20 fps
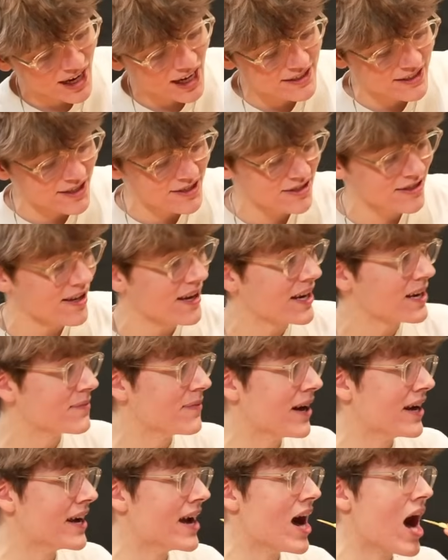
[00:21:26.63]
I just like
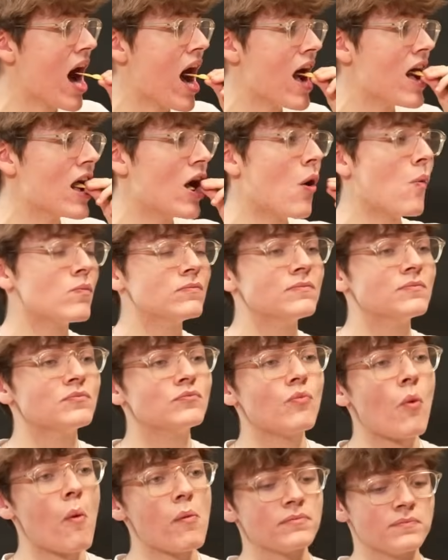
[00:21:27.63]
my, uh,
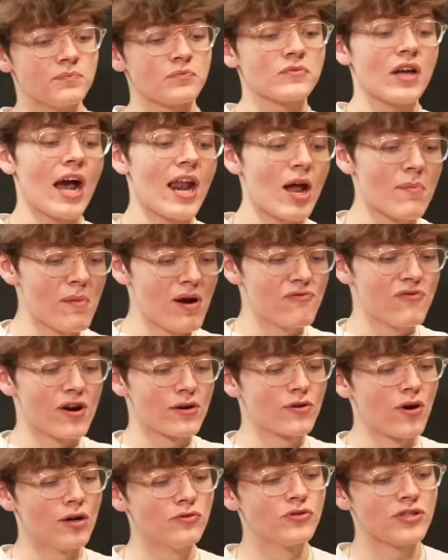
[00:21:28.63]
I like my
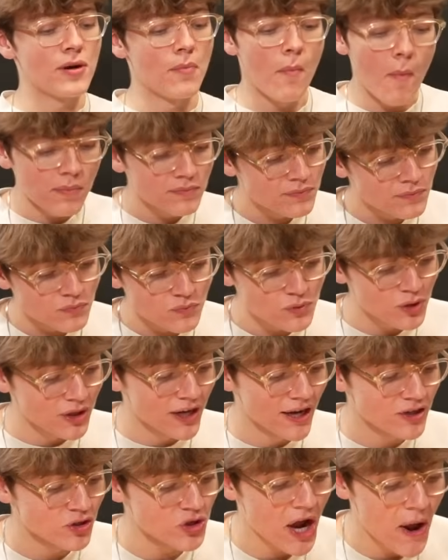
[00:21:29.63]
fun content. What
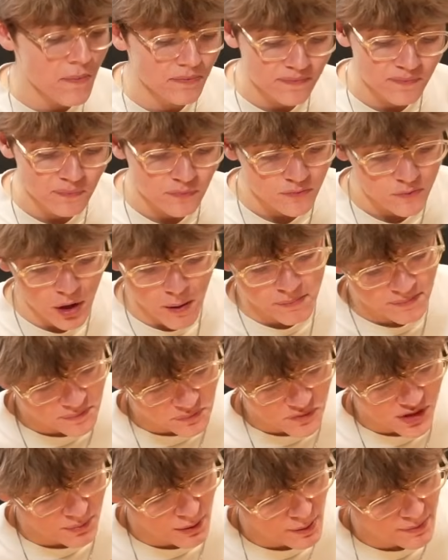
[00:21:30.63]
can I say?
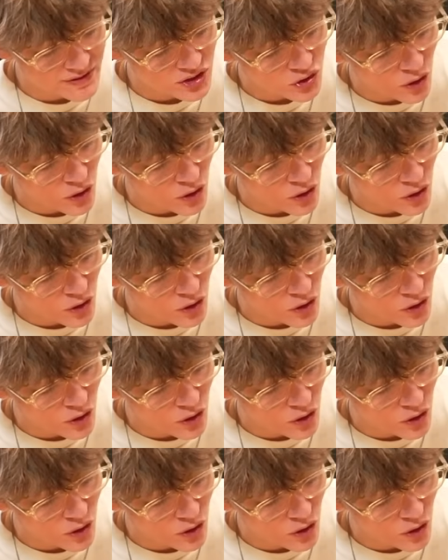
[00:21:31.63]
It might be